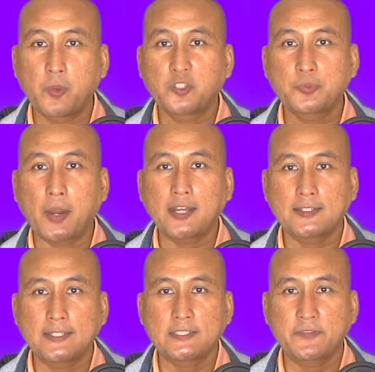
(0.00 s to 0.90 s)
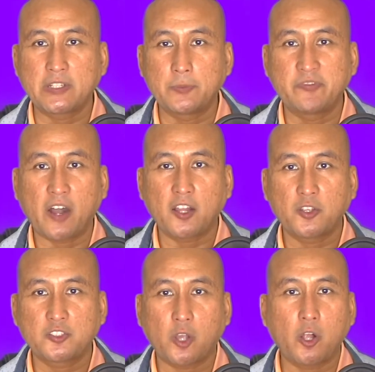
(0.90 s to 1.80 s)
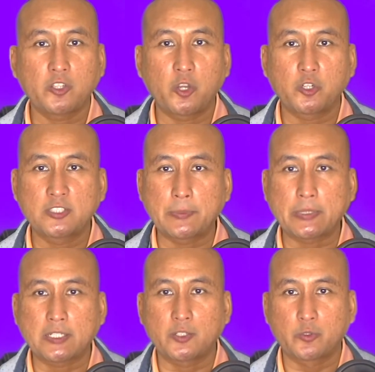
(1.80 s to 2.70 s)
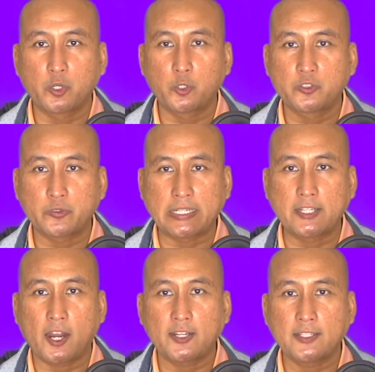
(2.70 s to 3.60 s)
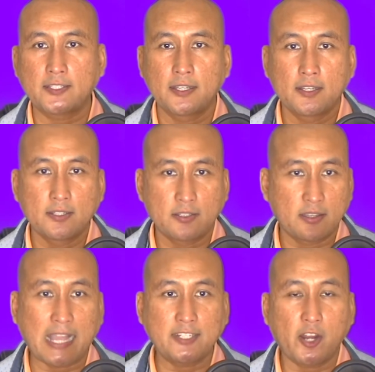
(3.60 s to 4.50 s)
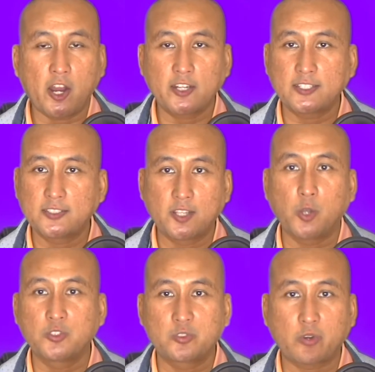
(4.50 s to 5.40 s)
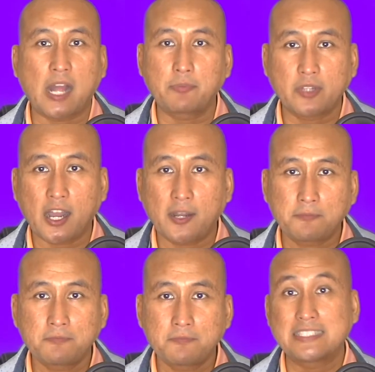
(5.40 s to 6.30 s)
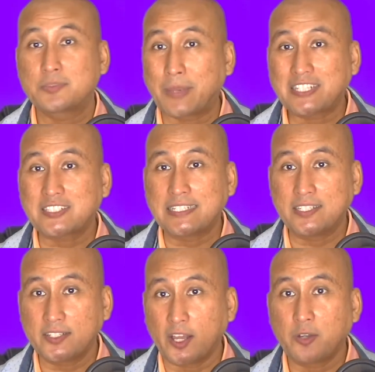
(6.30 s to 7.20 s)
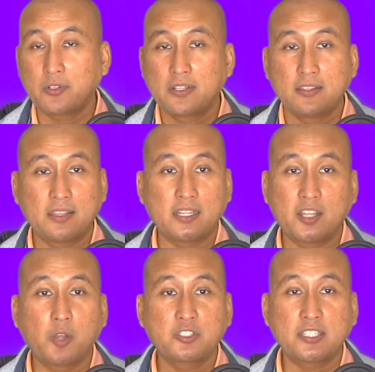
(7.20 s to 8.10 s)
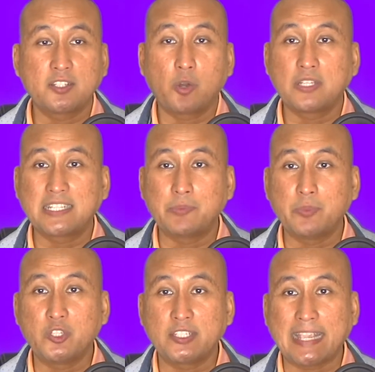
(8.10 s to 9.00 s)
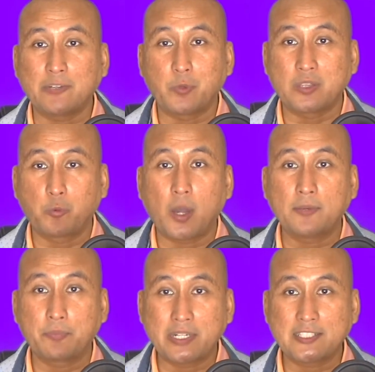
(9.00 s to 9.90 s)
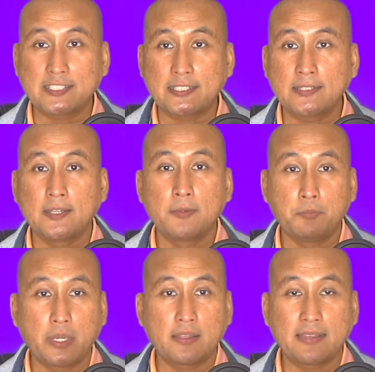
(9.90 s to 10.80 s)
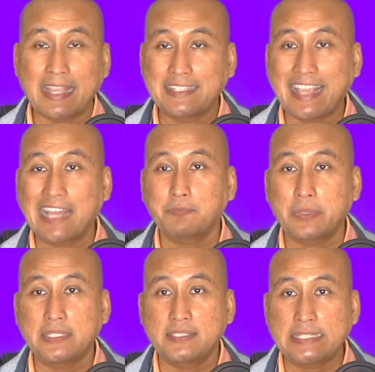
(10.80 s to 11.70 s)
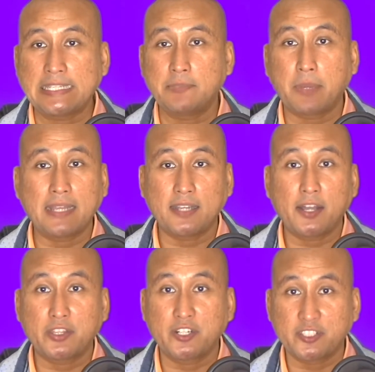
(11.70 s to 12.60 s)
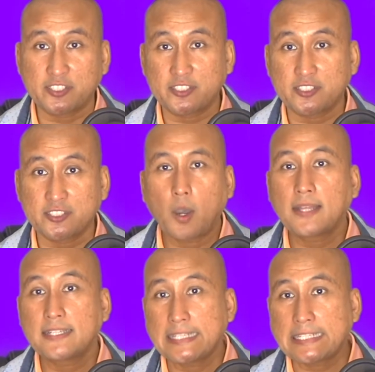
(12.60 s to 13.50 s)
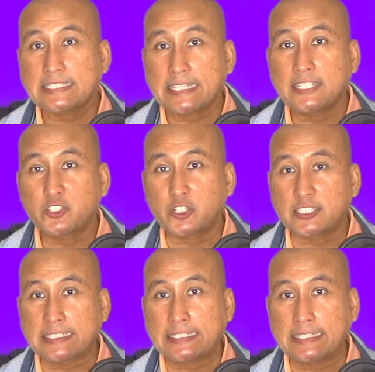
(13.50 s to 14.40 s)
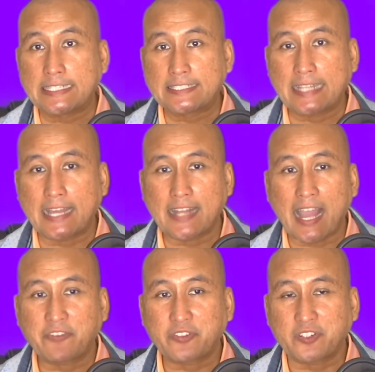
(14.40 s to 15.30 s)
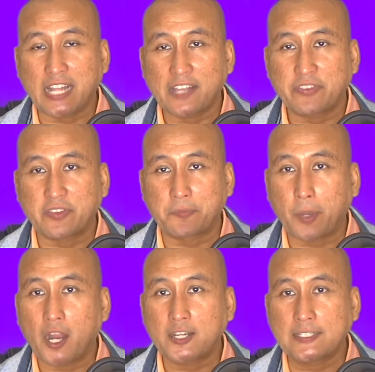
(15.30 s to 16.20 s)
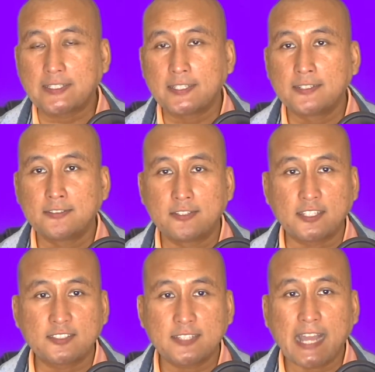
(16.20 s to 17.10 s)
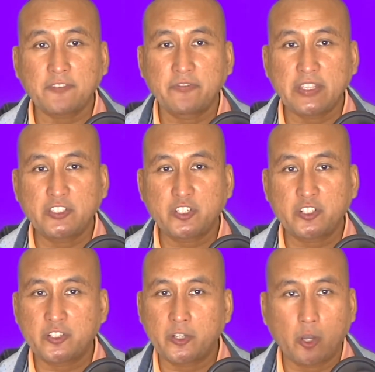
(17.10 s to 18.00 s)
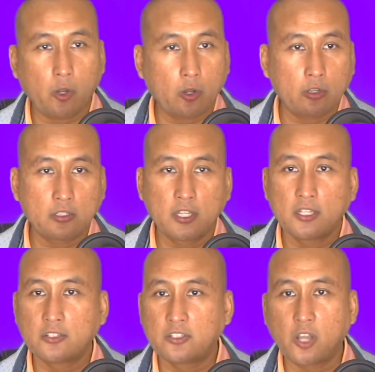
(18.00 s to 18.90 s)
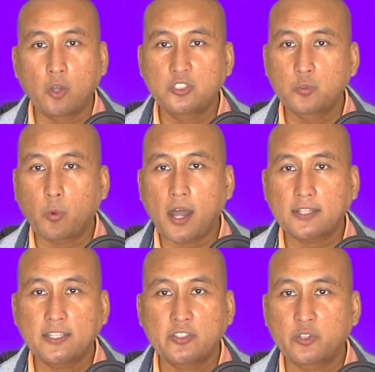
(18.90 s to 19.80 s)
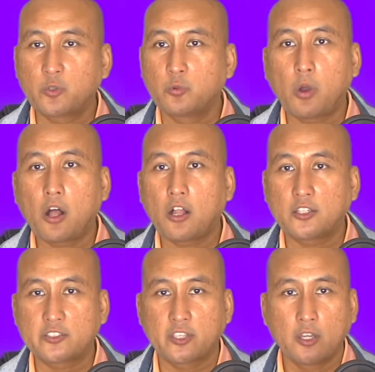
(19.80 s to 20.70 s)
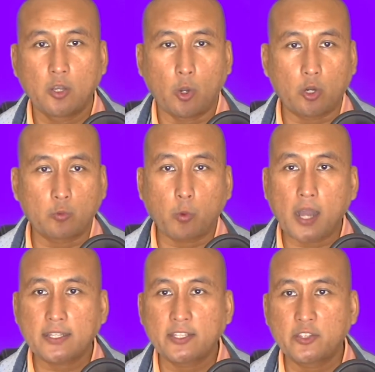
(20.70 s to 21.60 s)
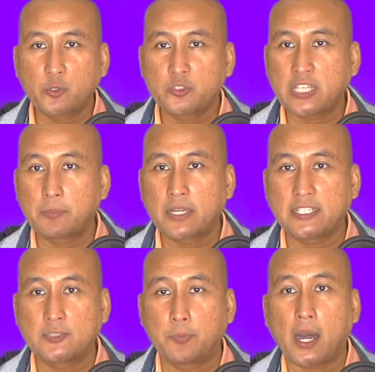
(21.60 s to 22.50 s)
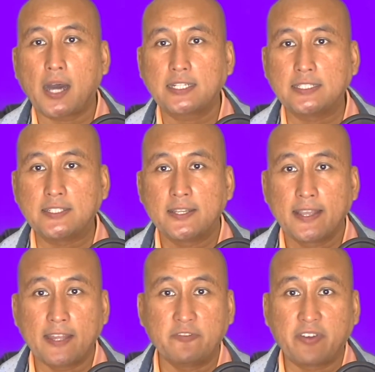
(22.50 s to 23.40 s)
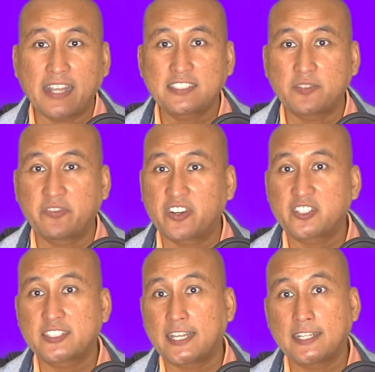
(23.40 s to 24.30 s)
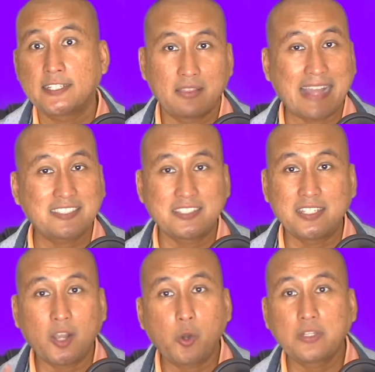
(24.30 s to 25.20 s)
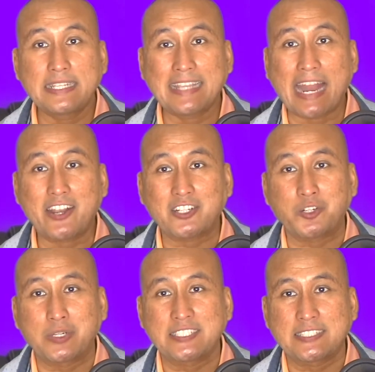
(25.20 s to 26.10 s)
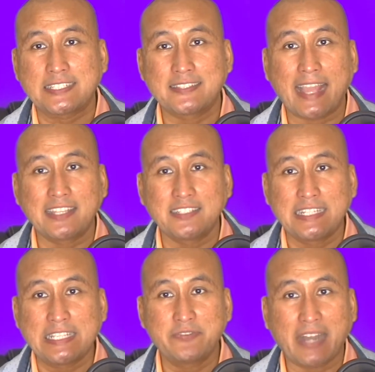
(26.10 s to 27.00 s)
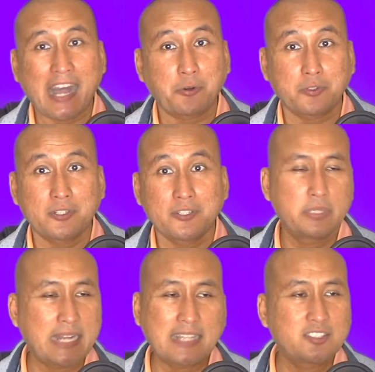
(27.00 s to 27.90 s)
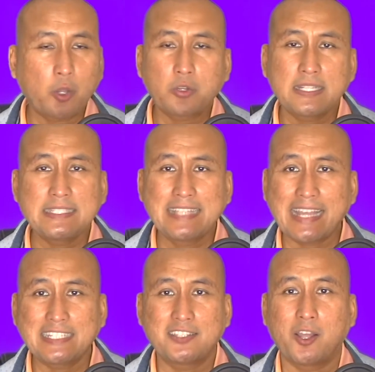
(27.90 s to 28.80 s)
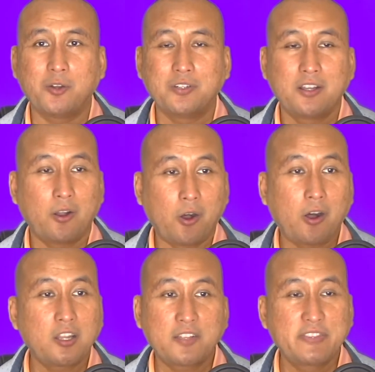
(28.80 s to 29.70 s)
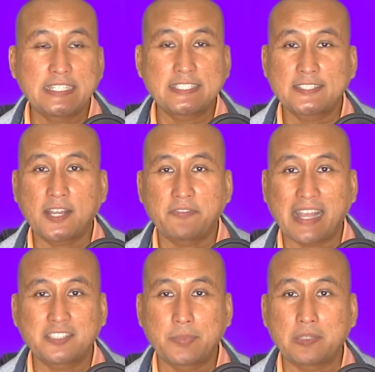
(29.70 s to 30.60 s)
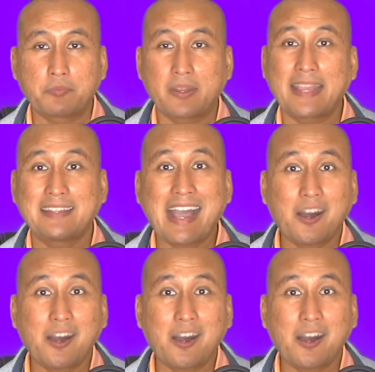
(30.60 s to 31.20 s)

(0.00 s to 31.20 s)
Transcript: the most part, this film follows all your typical rules regarding light-hearted ghost rom-com. Especially, you know, the ghosts can only communicate with one person, but they can't be seen by others. What is interesting is that Afterlife of the Party does not feature the whole ghost walking through walls or walking through somebody's body and vice versa. That's the only characteristic they leave out. But I totally get it though. All of this stuff has been played